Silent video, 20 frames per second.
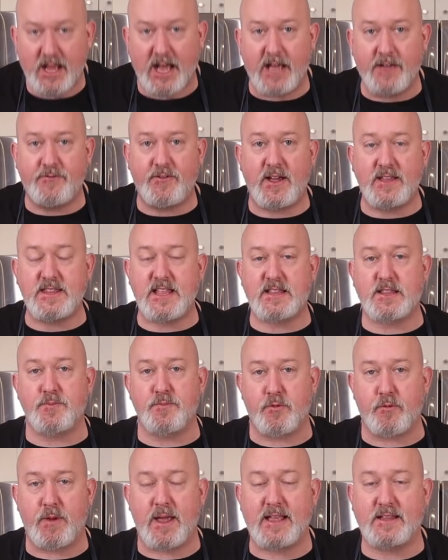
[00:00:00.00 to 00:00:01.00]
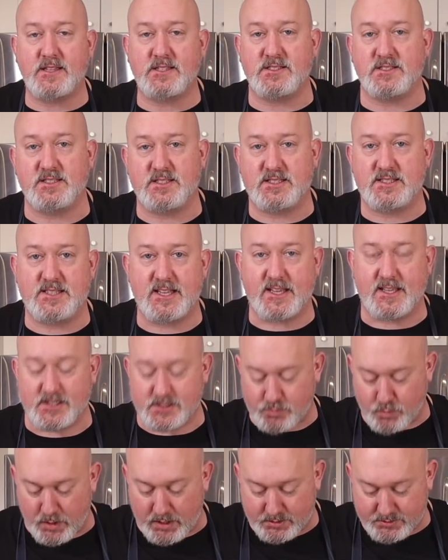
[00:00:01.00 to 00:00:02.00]
I find that the meringue doesn't stick
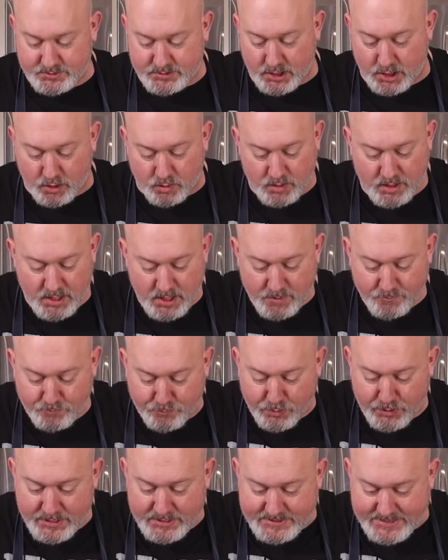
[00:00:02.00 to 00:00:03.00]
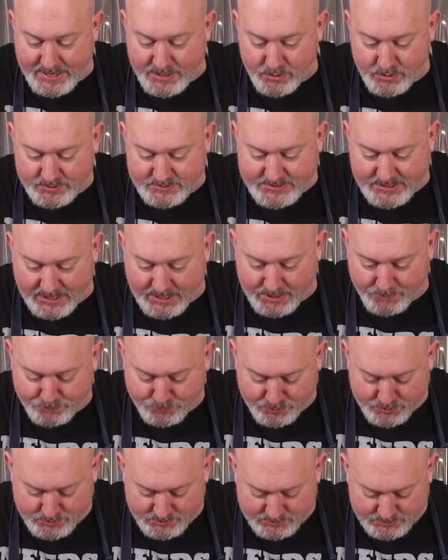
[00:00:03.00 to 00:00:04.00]
as well. So put it down on top.
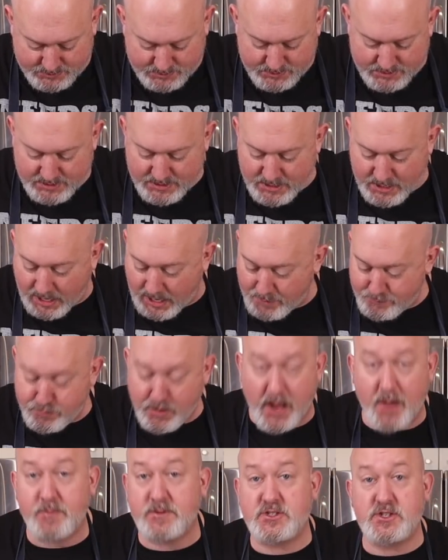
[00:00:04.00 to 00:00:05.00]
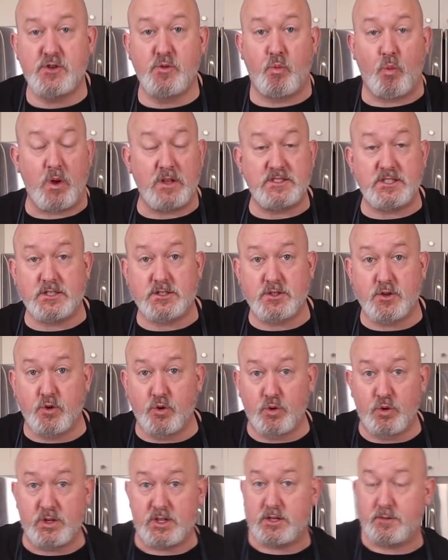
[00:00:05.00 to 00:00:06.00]
I promise you, once it's
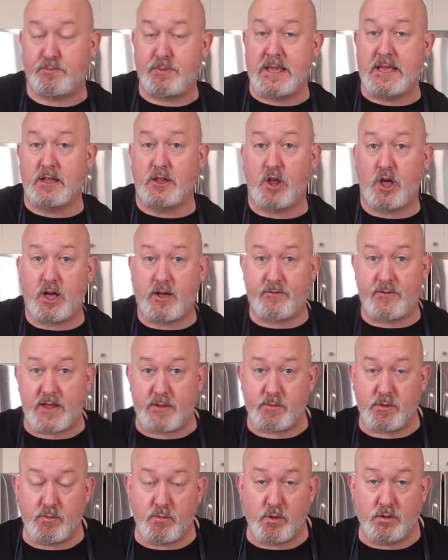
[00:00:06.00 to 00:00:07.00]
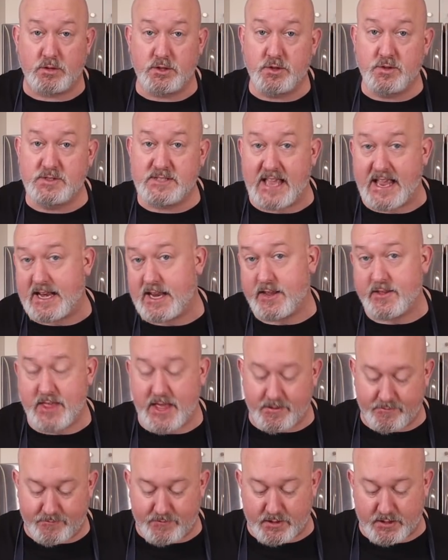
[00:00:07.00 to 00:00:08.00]
cool, it'll peel off and we won't lose any of
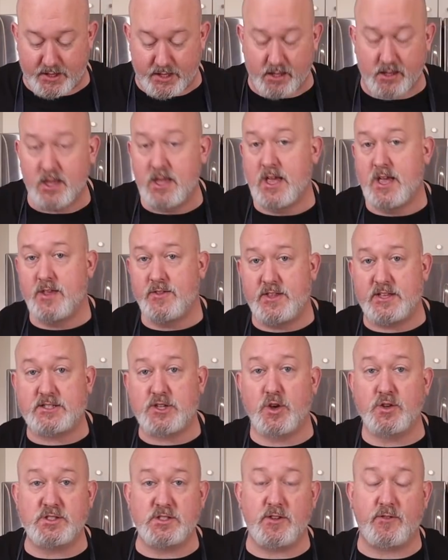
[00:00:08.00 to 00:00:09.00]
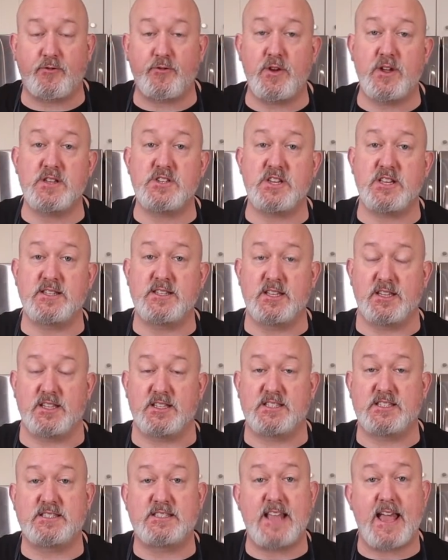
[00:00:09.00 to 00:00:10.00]
that filling. This goes in the fridge until
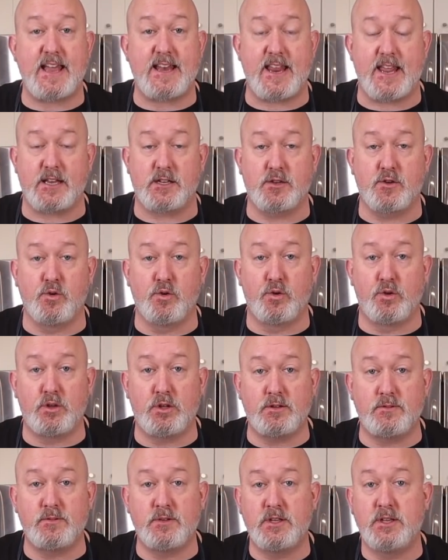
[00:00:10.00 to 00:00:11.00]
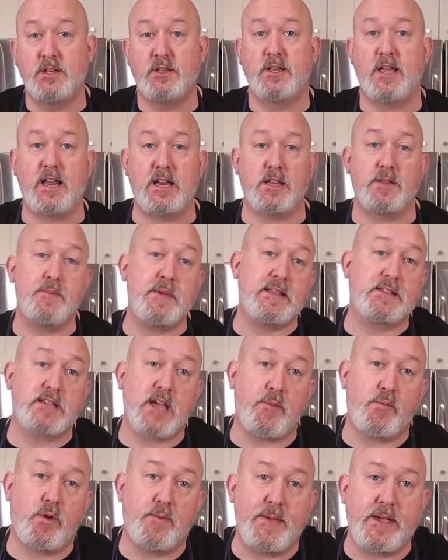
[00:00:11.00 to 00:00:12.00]
it's set and cool. And in the
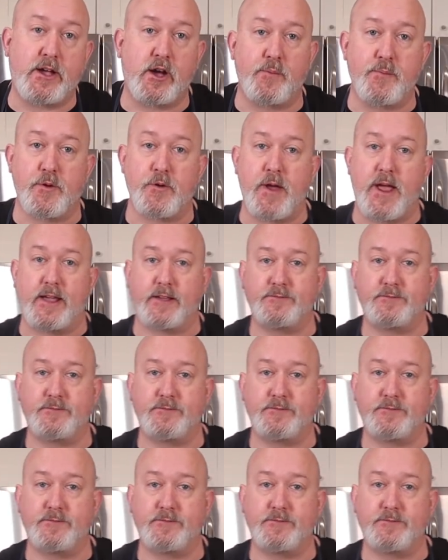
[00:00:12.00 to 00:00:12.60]
meantime, we'll make our meringue.